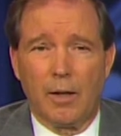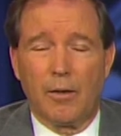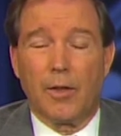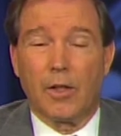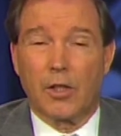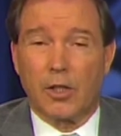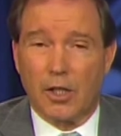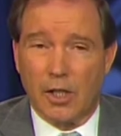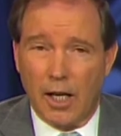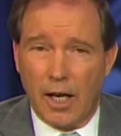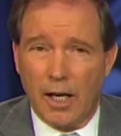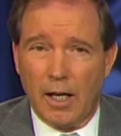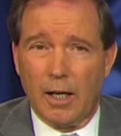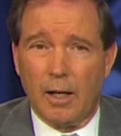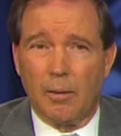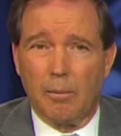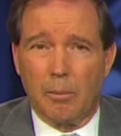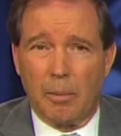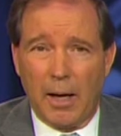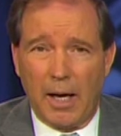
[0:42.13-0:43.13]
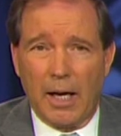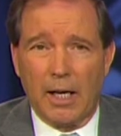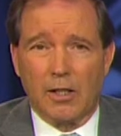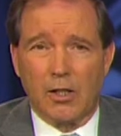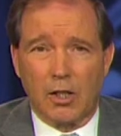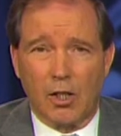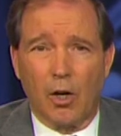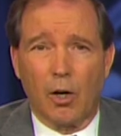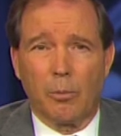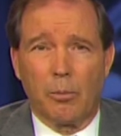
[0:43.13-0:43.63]
the Senate
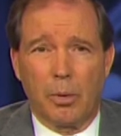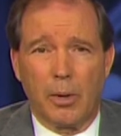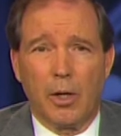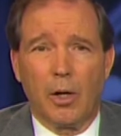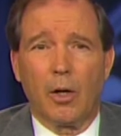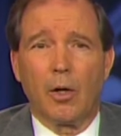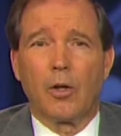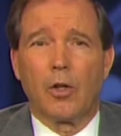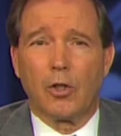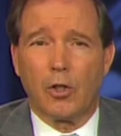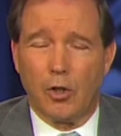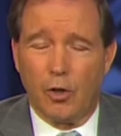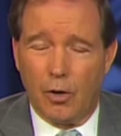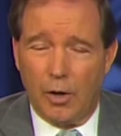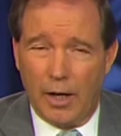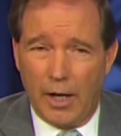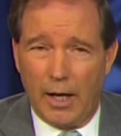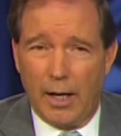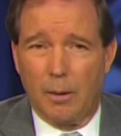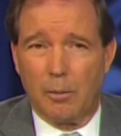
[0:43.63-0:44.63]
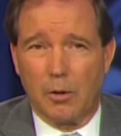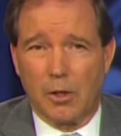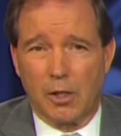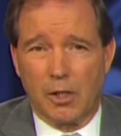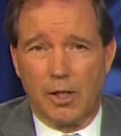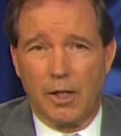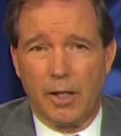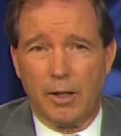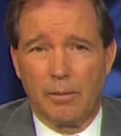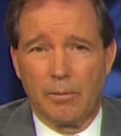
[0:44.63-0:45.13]
passed our bill unanimously.